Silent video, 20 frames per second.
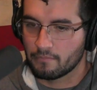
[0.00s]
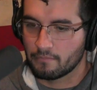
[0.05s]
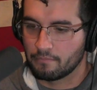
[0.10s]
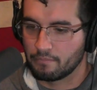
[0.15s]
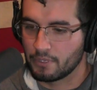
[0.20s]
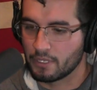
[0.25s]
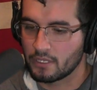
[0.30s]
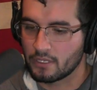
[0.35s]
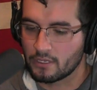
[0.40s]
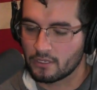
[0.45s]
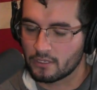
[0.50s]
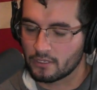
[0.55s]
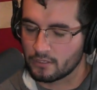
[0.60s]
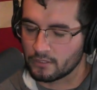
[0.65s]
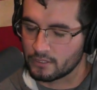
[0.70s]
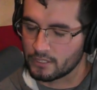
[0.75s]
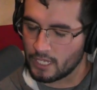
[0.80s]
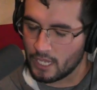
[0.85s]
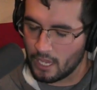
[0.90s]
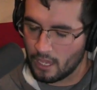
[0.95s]
being
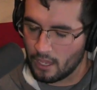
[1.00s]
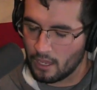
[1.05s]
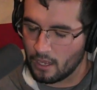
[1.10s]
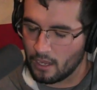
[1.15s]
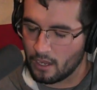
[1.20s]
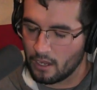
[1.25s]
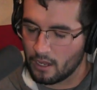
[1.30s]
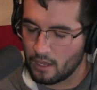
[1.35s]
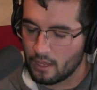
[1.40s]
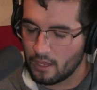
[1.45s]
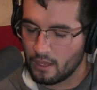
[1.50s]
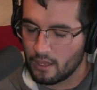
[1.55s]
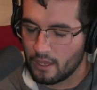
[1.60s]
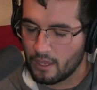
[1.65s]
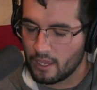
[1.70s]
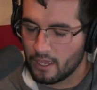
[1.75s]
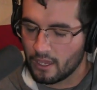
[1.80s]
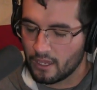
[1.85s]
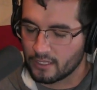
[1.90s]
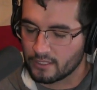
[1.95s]
content
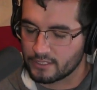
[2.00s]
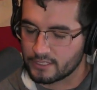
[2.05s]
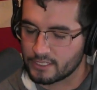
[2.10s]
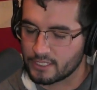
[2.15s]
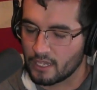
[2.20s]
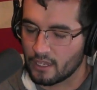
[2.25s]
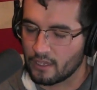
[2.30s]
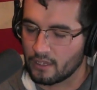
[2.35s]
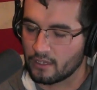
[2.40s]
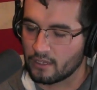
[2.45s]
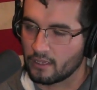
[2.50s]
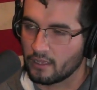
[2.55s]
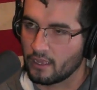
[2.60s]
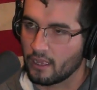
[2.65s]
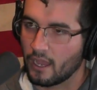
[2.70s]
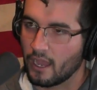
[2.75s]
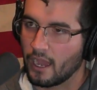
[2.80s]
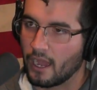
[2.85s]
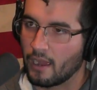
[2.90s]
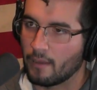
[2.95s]
and saying,
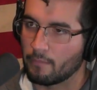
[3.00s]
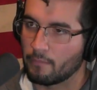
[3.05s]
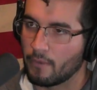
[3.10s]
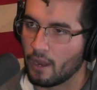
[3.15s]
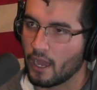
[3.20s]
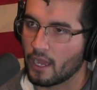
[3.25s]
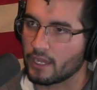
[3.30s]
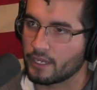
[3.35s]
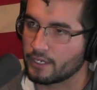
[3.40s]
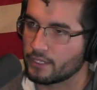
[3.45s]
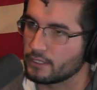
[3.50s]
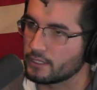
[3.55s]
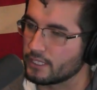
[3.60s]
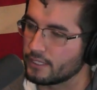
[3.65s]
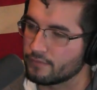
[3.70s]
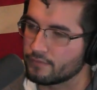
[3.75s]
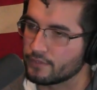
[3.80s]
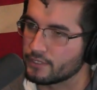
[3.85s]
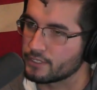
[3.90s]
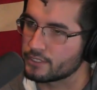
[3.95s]
I'm not going to
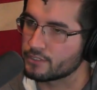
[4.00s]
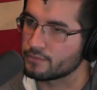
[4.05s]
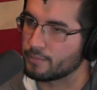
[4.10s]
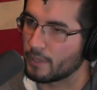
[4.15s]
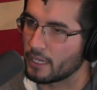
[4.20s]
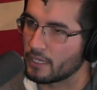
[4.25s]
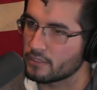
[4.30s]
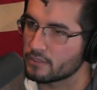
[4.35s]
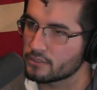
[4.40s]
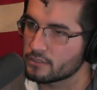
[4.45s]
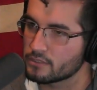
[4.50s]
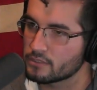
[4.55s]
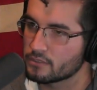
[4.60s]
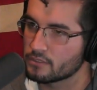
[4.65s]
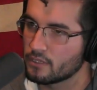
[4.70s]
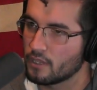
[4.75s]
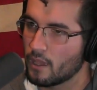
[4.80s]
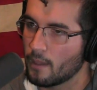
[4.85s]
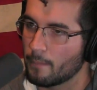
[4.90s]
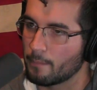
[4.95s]
leave this space
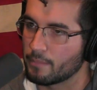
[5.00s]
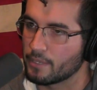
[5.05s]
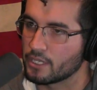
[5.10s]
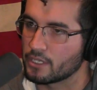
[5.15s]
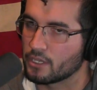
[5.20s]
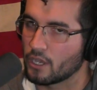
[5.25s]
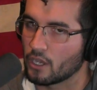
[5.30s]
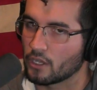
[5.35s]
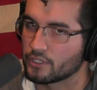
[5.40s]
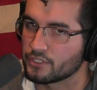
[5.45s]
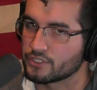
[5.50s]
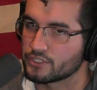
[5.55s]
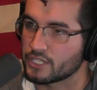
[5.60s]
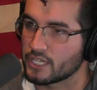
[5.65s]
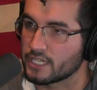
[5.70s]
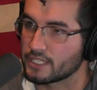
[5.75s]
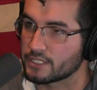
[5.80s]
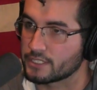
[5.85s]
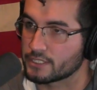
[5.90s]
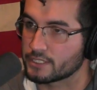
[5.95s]
because
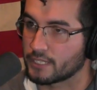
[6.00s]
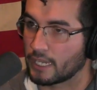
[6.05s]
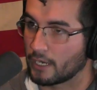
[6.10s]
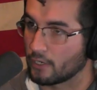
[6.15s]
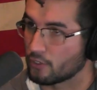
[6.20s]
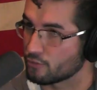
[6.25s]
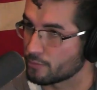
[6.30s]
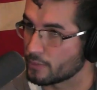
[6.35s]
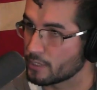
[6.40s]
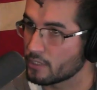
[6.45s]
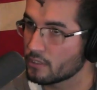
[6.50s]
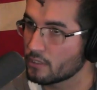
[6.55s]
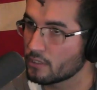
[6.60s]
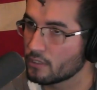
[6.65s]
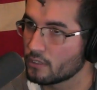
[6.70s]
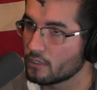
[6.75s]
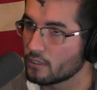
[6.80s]
it scares me,